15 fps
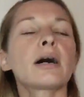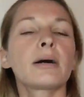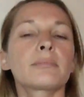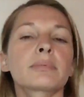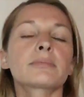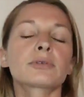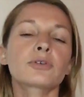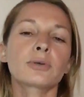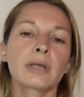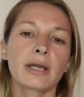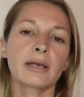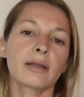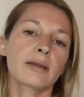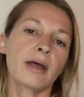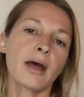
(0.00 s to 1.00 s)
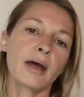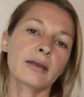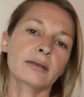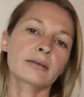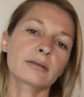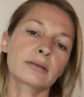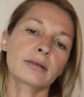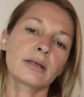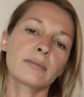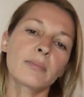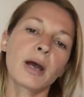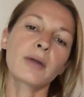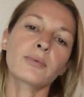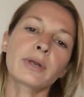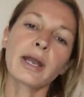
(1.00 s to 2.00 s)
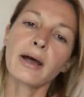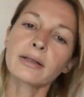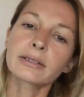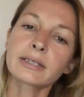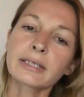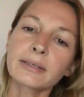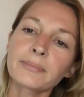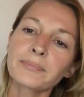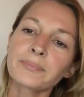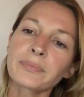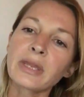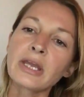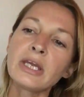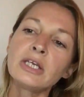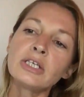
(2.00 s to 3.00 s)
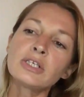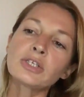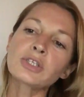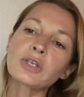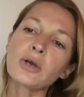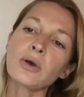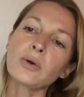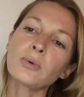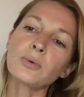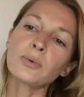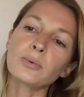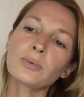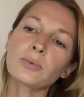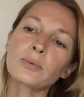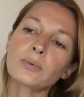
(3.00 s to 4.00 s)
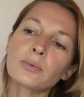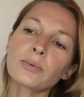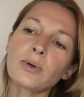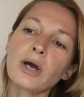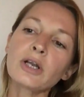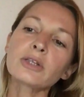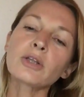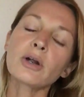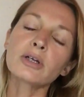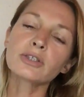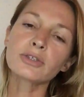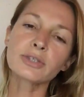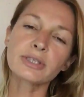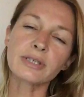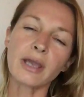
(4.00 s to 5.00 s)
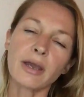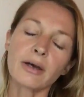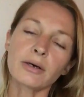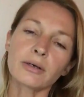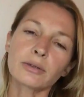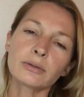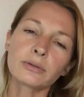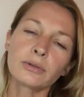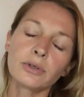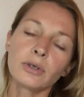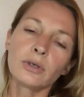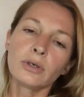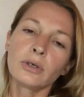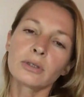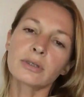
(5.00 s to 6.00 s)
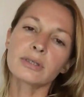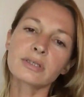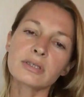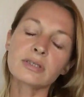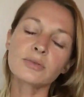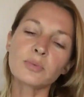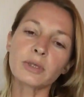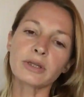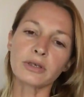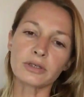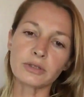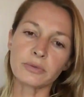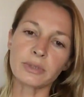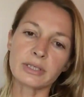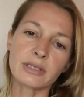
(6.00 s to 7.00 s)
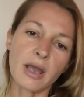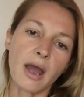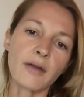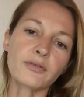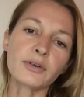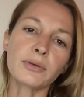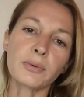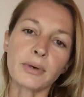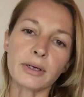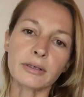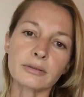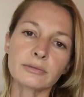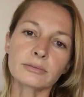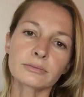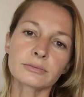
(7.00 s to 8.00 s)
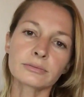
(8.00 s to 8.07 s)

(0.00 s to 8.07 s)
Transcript: um, creating that in my reality. So, on a larger scale, this is what they're doing to everyone.